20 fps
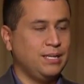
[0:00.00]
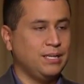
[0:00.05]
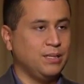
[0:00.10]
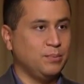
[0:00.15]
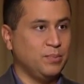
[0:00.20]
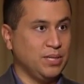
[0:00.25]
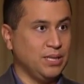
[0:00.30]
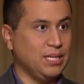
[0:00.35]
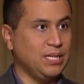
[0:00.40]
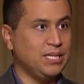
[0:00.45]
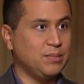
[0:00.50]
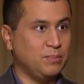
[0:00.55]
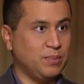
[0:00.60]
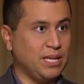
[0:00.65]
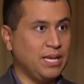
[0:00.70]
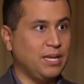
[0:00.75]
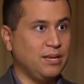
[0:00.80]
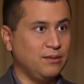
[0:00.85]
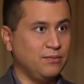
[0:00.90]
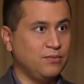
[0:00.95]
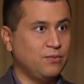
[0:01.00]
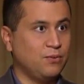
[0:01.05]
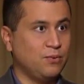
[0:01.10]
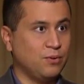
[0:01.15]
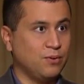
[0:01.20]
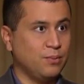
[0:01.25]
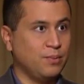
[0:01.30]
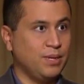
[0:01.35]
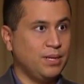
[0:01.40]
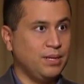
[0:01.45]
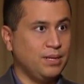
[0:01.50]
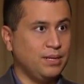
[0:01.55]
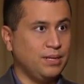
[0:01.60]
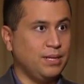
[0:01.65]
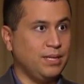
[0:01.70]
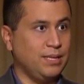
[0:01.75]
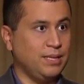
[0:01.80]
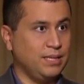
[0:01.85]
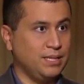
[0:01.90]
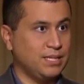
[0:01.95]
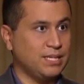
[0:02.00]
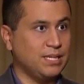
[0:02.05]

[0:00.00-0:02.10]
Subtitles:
the police played it for me in the